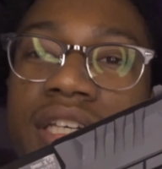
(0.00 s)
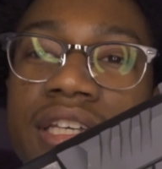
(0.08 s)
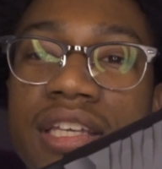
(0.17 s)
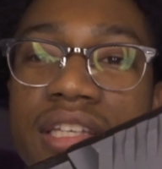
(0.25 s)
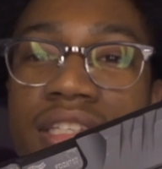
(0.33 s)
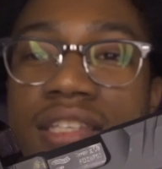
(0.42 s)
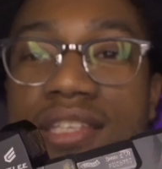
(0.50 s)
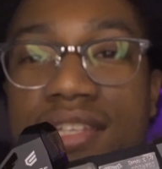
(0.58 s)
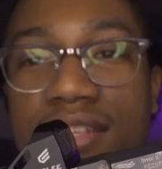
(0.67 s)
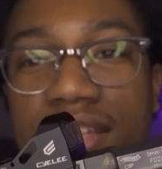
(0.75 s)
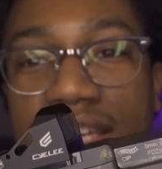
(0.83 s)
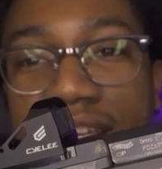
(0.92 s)
it
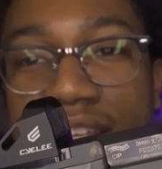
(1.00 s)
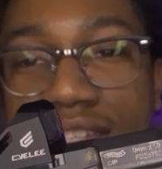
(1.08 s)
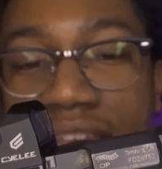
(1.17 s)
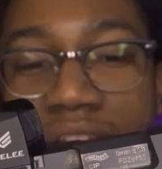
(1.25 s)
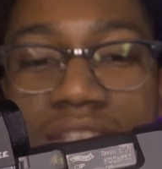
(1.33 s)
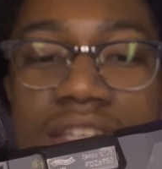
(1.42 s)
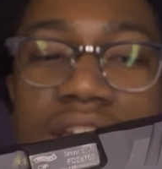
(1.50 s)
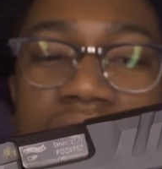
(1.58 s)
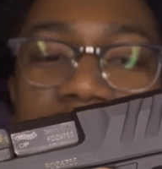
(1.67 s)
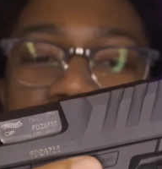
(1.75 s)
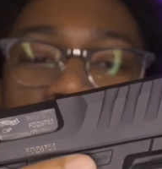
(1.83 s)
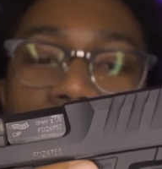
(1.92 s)
gets down to the
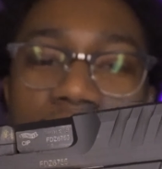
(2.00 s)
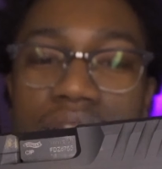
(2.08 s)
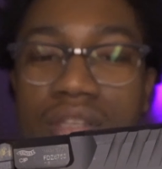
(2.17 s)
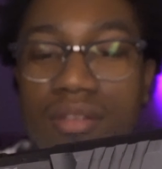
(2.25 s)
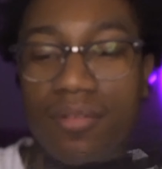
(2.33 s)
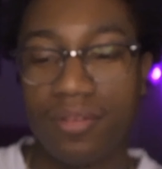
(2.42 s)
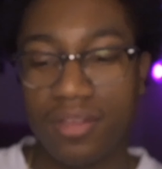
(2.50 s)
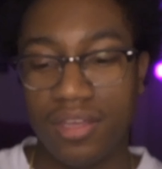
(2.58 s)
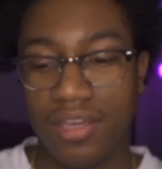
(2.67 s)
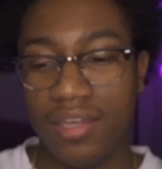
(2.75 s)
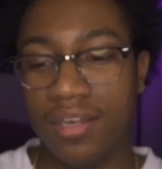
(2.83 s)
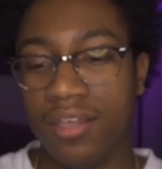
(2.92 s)
nitty gritty.
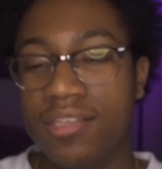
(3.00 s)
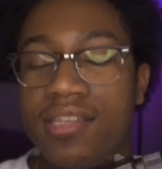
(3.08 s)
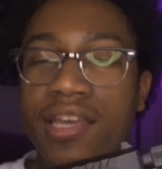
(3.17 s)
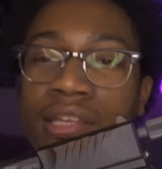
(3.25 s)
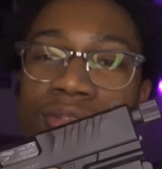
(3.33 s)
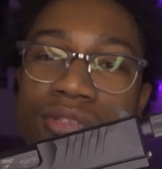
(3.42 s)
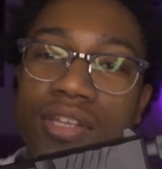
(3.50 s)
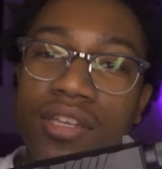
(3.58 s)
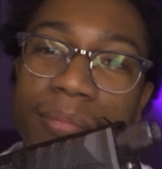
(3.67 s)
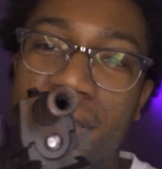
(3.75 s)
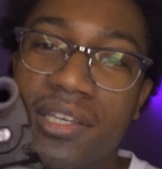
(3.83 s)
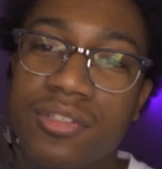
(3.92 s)
It looks interesting,
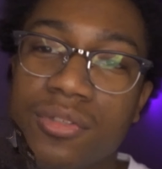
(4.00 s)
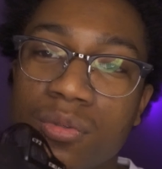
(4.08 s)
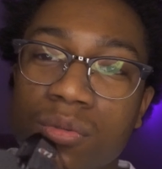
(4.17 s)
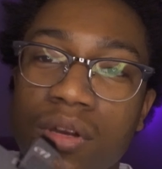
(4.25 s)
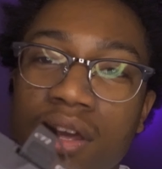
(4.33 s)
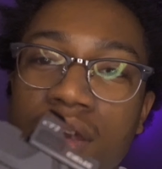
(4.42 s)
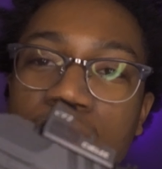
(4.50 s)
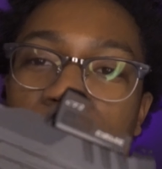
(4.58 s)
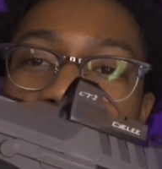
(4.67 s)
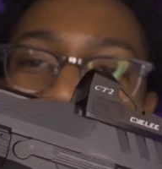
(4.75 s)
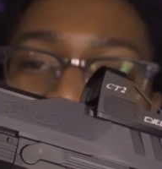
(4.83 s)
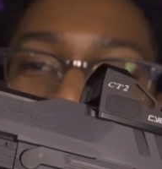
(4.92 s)
it makes you
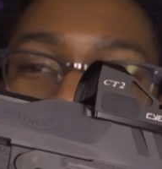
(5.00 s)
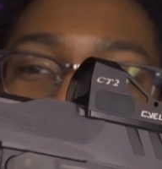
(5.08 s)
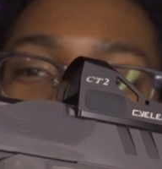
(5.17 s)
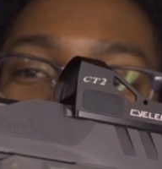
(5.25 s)
want to